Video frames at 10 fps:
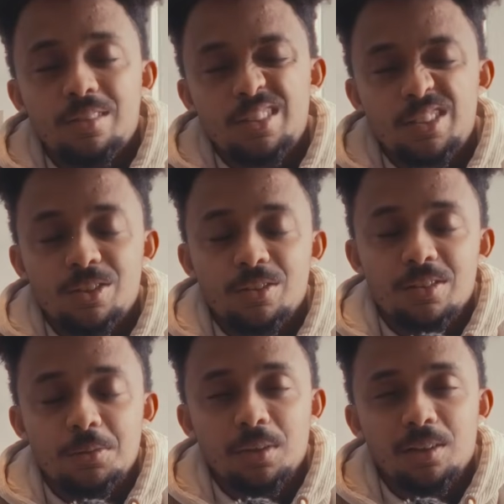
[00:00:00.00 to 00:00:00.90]
In recent years,
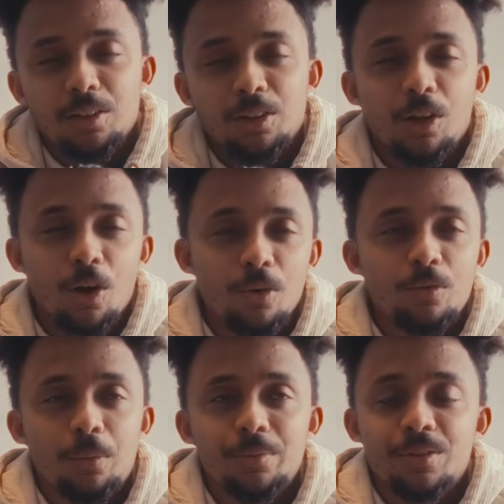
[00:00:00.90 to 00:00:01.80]
there's been a lot of
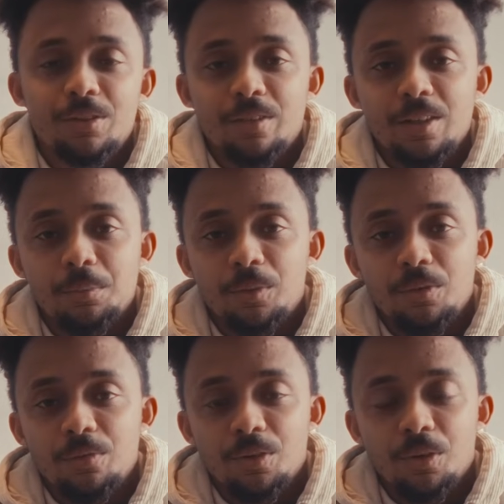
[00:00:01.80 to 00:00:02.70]
options available
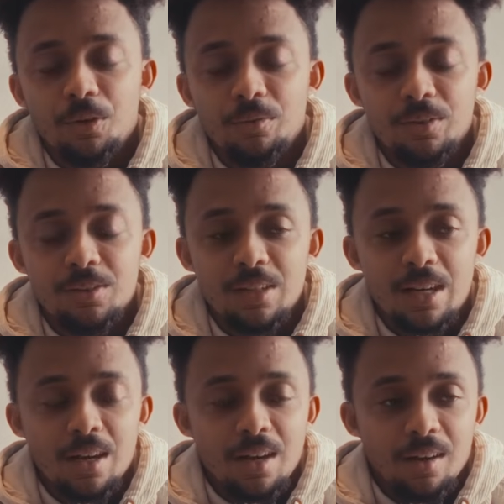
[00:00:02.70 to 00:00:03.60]
to photographers
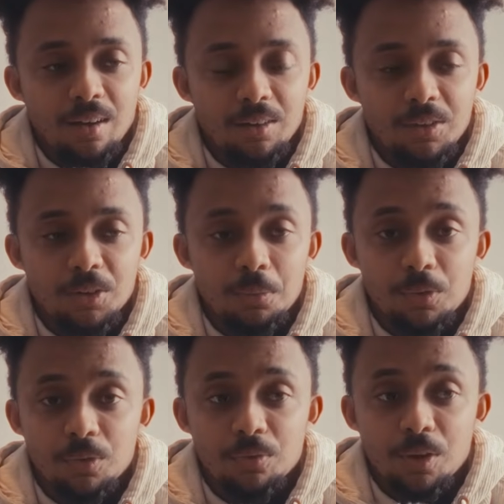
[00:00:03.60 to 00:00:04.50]
in
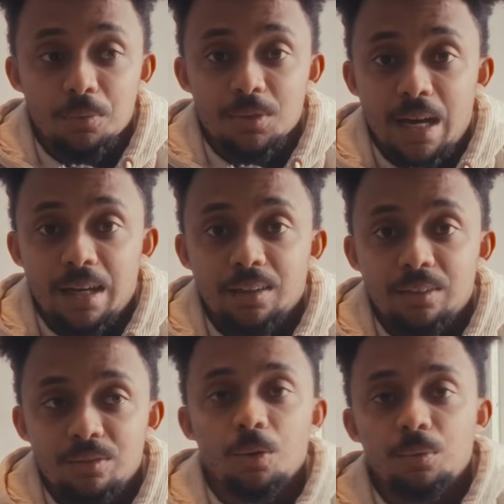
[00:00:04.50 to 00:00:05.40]
terms of home
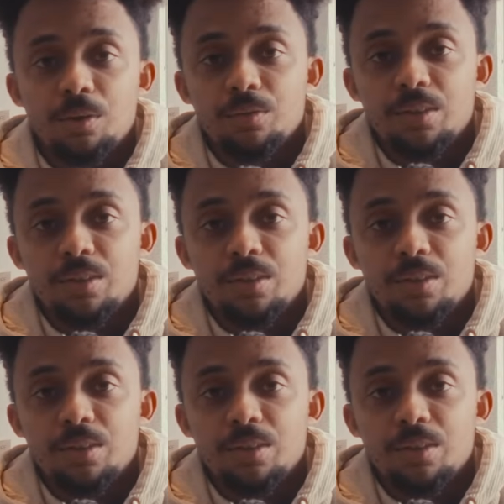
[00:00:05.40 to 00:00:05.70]
scanning, whether